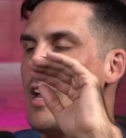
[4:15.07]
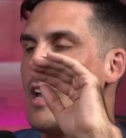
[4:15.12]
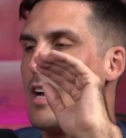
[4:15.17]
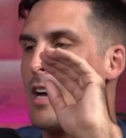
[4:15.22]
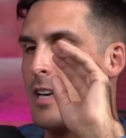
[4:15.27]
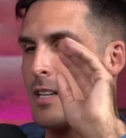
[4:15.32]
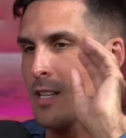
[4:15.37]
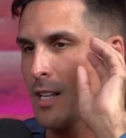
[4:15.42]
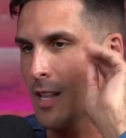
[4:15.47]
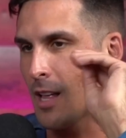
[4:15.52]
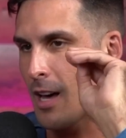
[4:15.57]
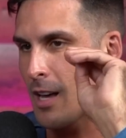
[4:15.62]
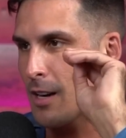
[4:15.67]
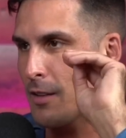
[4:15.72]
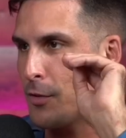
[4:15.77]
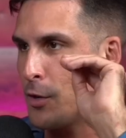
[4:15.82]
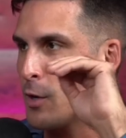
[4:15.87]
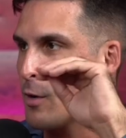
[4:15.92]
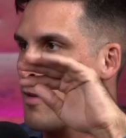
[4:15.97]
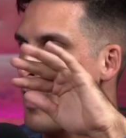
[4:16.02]
Because a lot
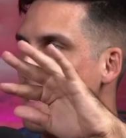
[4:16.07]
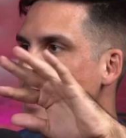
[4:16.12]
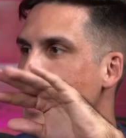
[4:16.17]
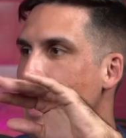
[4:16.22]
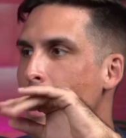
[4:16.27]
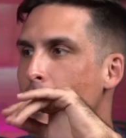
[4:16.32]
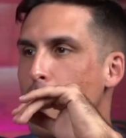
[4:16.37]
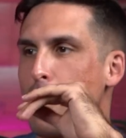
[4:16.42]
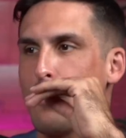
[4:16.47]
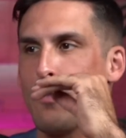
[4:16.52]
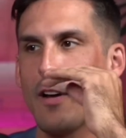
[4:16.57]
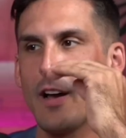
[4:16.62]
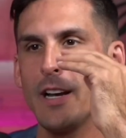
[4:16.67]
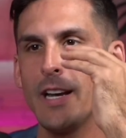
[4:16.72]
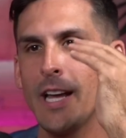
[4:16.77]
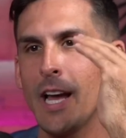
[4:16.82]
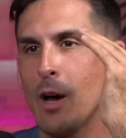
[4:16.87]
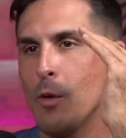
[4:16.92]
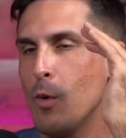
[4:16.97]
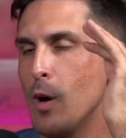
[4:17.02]
of you right now are
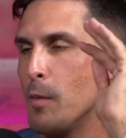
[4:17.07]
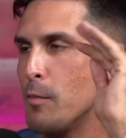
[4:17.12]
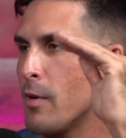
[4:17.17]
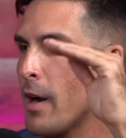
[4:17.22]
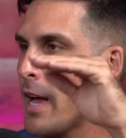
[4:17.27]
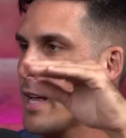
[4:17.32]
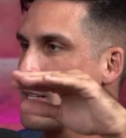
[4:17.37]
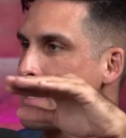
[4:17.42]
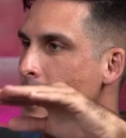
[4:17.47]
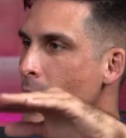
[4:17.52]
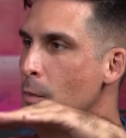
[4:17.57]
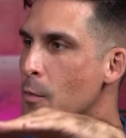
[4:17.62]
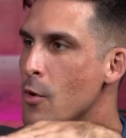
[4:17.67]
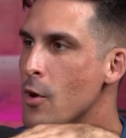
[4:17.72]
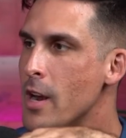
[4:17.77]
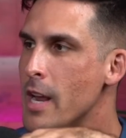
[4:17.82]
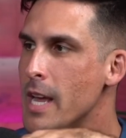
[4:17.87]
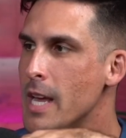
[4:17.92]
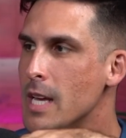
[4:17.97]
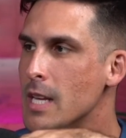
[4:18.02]
finding out what Brat
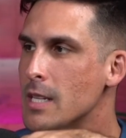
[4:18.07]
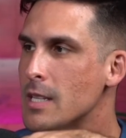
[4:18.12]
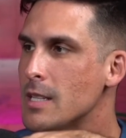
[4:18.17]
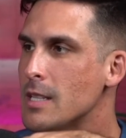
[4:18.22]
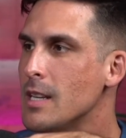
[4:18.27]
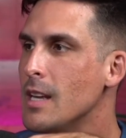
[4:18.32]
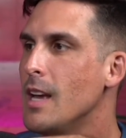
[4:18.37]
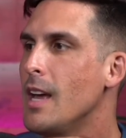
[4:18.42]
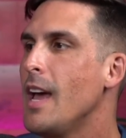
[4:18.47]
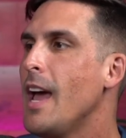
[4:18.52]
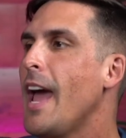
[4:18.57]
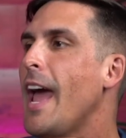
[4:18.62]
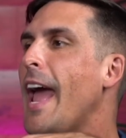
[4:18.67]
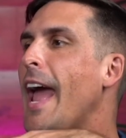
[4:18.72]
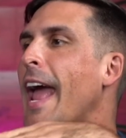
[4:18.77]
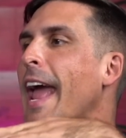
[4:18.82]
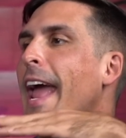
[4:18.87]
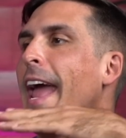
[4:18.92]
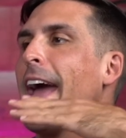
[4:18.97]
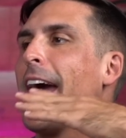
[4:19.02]
Summer is.
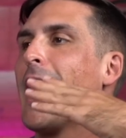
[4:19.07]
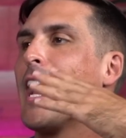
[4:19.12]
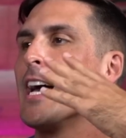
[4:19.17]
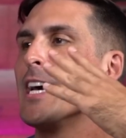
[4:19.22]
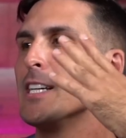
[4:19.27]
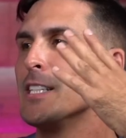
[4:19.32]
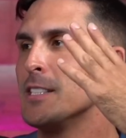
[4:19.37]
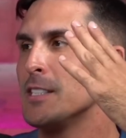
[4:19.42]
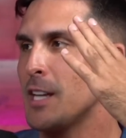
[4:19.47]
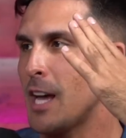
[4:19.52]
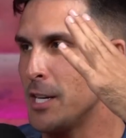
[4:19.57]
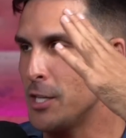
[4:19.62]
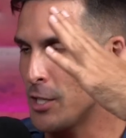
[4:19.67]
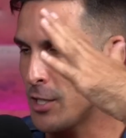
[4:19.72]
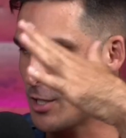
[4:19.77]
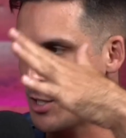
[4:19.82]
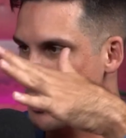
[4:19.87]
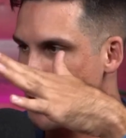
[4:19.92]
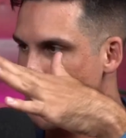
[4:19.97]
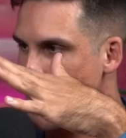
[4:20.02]
And I
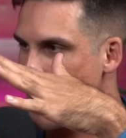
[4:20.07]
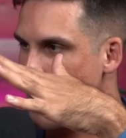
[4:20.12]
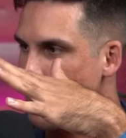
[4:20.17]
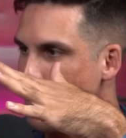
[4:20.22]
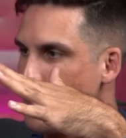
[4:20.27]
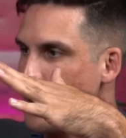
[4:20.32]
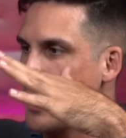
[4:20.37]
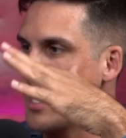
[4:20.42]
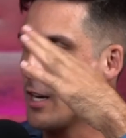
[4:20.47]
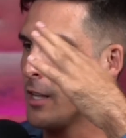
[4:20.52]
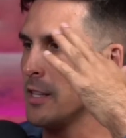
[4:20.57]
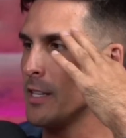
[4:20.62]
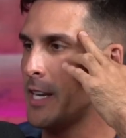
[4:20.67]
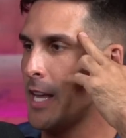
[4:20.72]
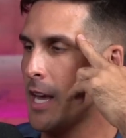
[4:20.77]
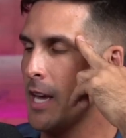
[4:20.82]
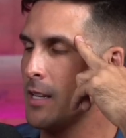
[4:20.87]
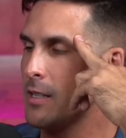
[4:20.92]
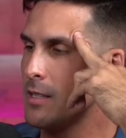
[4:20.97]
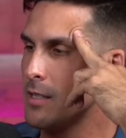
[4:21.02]
just need you to know if you get on the
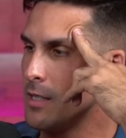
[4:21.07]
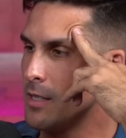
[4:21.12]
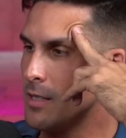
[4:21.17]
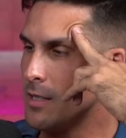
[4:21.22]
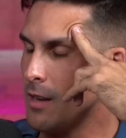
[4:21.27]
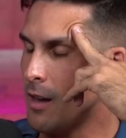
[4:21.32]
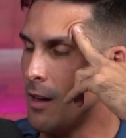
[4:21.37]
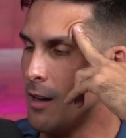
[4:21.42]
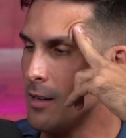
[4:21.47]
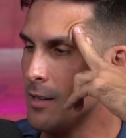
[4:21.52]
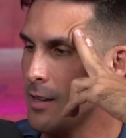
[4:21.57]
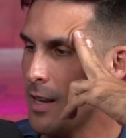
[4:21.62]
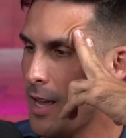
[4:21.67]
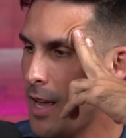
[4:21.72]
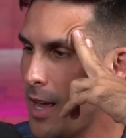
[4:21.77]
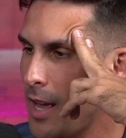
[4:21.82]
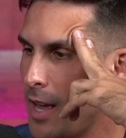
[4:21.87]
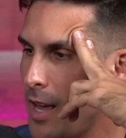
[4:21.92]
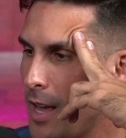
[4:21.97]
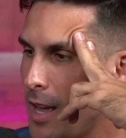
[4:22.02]
dance, it's on
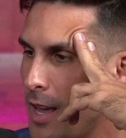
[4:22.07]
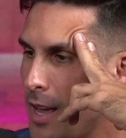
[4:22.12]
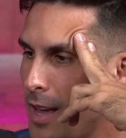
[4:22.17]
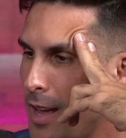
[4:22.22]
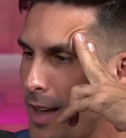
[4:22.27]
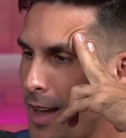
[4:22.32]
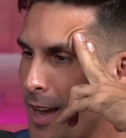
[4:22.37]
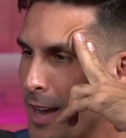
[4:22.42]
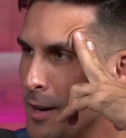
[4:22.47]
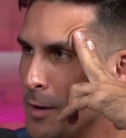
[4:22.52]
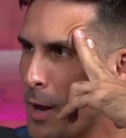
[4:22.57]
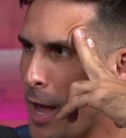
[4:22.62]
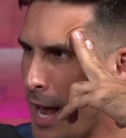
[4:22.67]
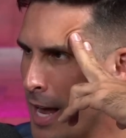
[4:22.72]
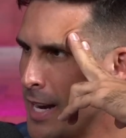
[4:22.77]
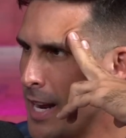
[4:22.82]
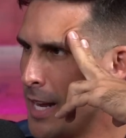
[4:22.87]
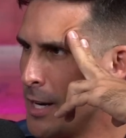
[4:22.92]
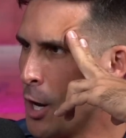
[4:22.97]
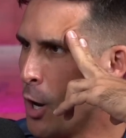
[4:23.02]
and
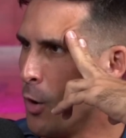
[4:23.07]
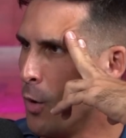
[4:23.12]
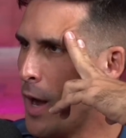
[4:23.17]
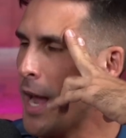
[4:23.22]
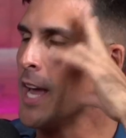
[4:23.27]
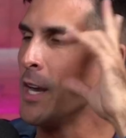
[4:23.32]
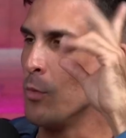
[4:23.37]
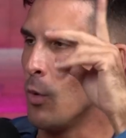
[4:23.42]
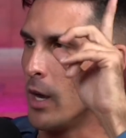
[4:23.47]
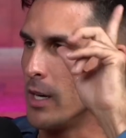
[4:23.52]
8. No, and 1.